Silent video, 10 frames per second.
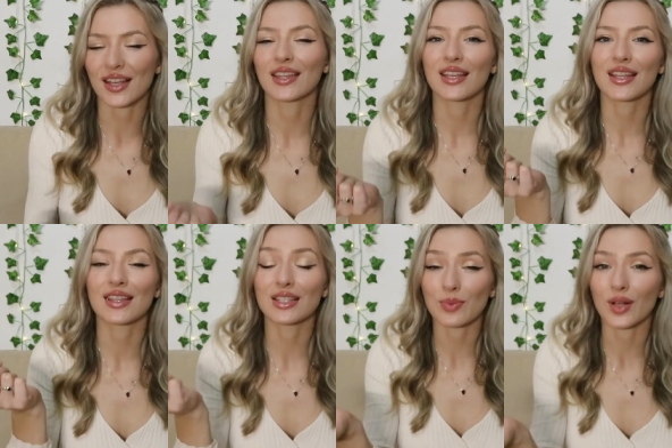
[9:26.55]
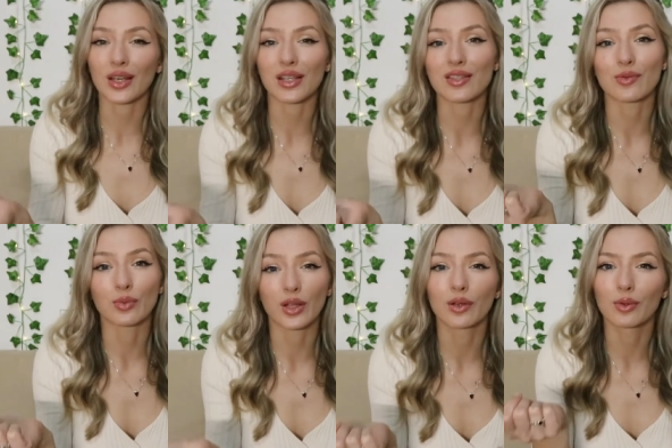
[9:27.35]
and I think this one is
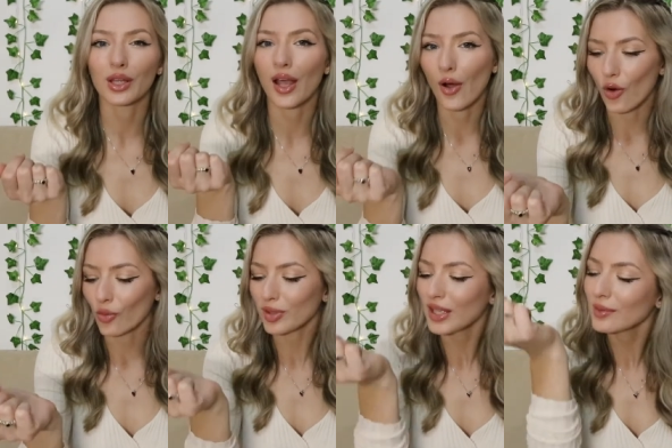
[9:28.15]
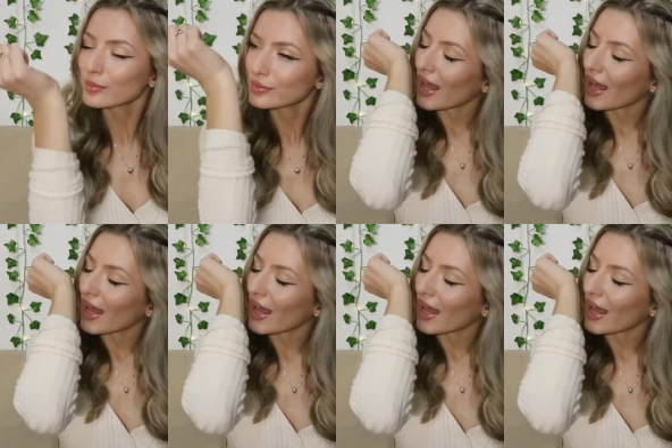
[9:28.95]
really, really homey.